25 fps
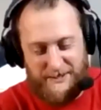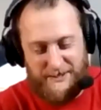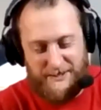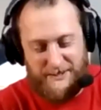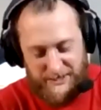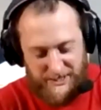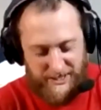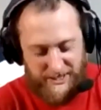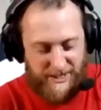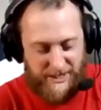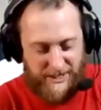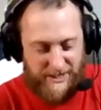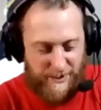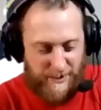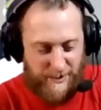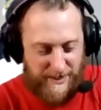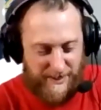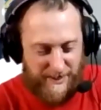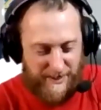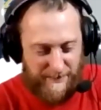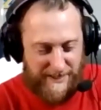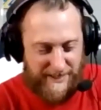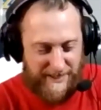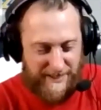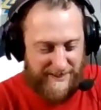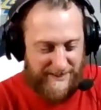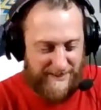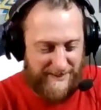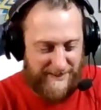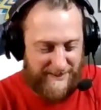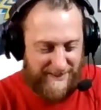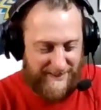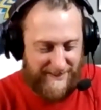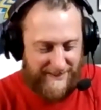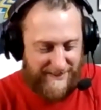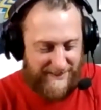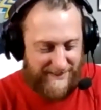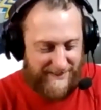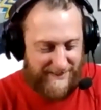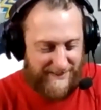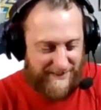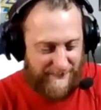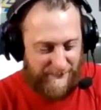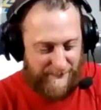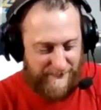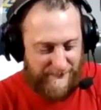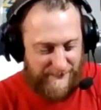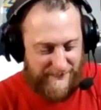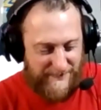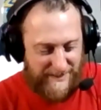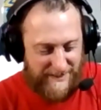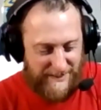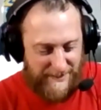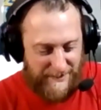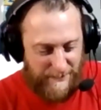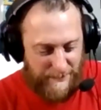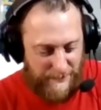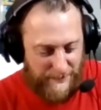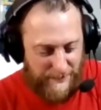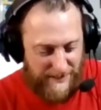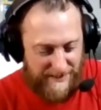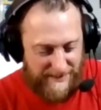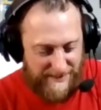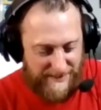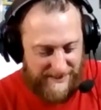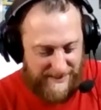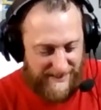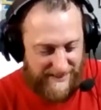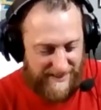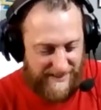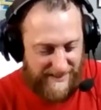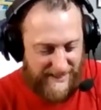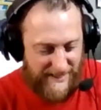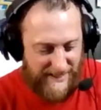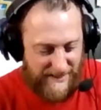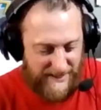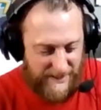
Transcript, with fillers: your show. I mean, was uh,